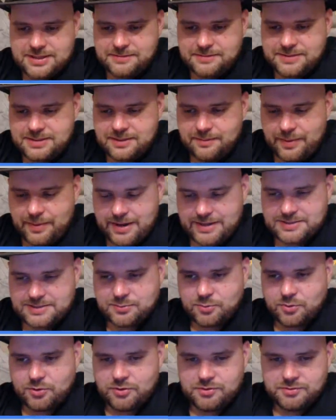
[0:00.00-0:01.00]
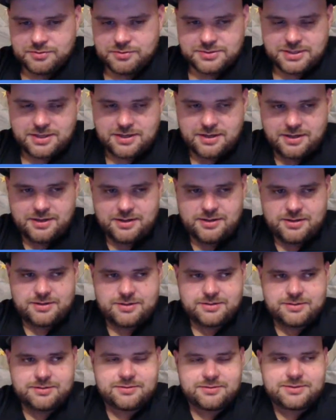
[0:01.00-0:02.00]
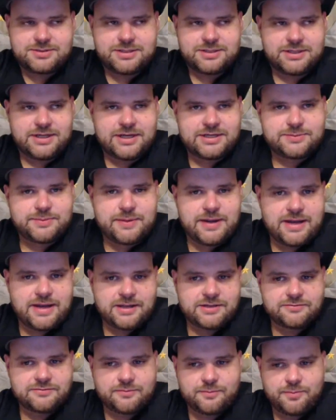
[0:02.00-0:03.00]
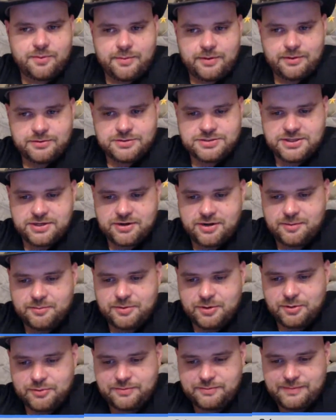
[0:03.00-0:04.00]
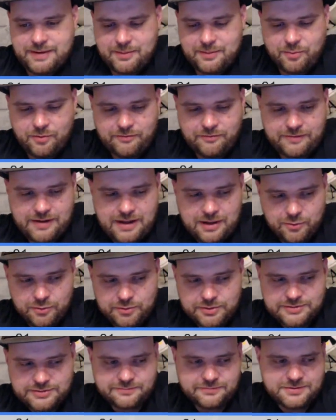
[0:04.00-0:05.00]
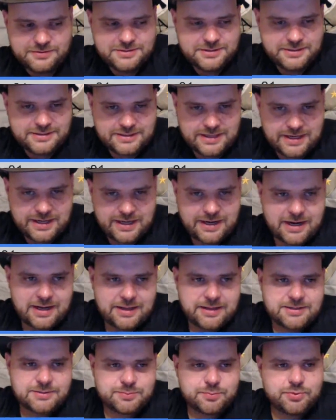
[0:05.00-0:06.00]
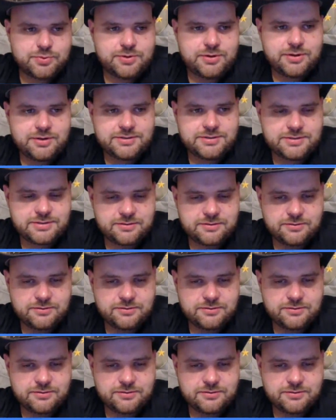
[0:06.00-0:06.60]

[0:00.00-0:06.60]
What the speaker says: to buy some more of those D&H mags from Palmetto State Armory with the Magpul followers for $6.99. That's a pretty nice deal.